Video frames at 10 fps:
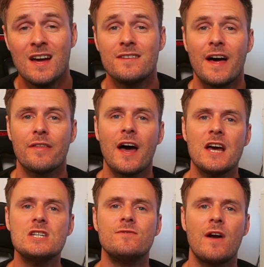Now, that
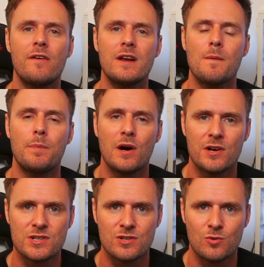is very
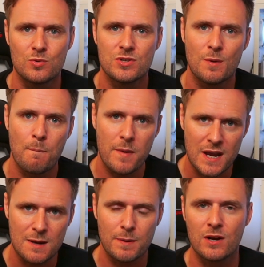personal to
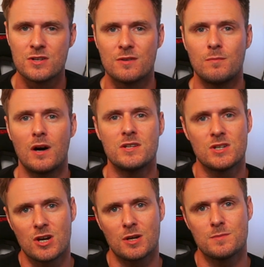me because of my
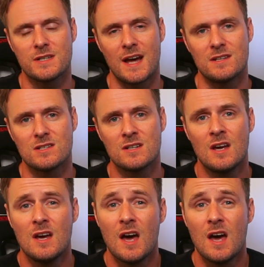circumstance,